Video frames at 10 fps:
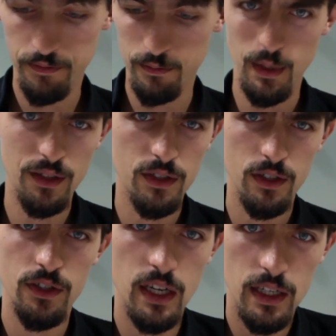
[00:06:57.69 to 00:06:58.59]
Basically,
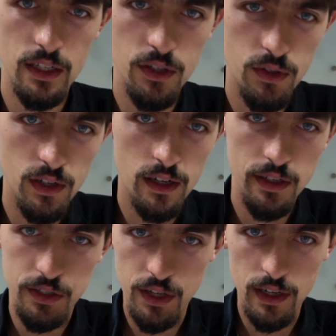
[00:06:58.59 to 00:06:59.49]
you're tying a uni on
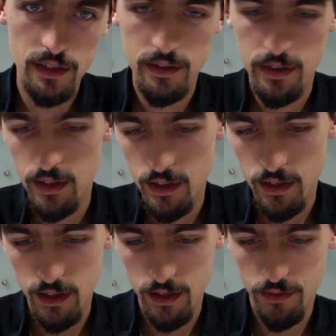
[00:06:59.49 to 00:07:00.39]
each side.
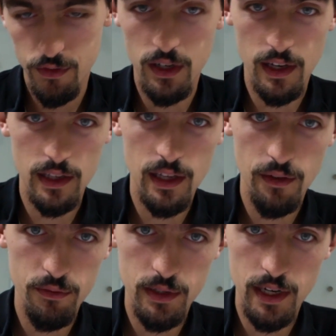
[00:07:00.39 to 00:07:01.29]
If you didn't get
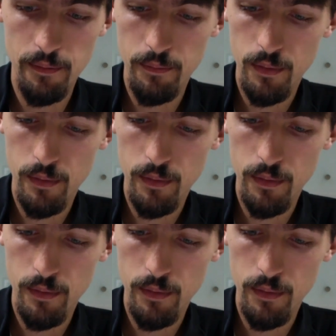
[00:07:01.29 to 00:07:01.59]
that from the name.